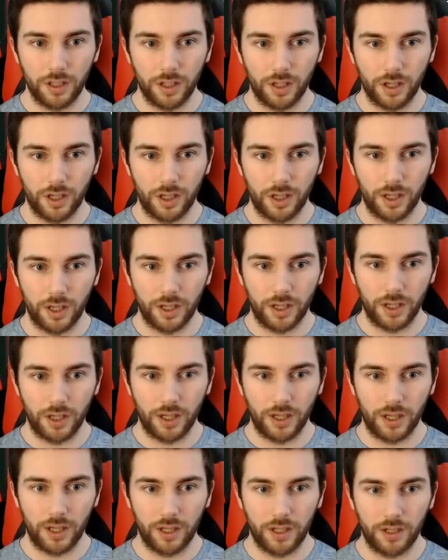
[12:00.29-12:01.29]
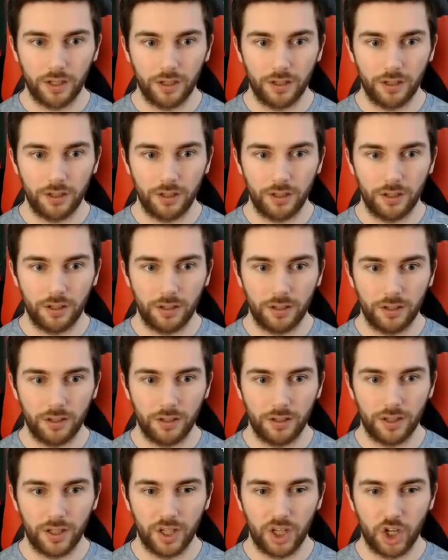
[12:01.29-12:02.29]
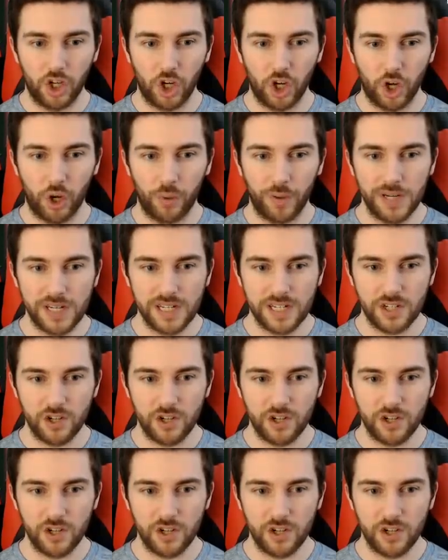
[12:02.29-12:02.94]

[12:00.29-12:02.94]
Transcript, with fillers: Uh, no, it does